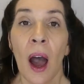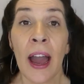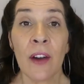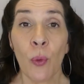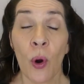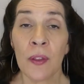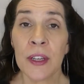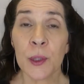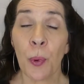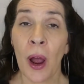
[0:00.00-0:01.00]
I have worn
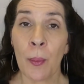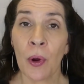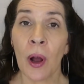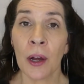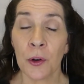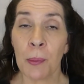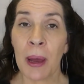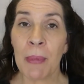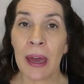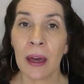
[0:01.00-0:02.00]
this primer under
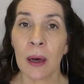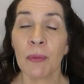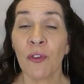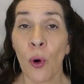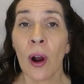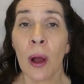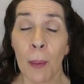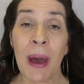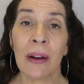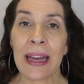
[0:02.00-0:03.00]
my makeup for
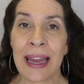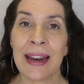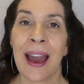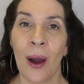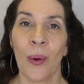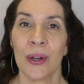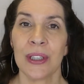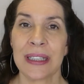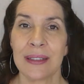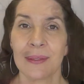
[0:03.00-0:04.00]
about 8
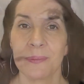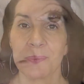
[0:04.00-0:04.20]
hours. Coming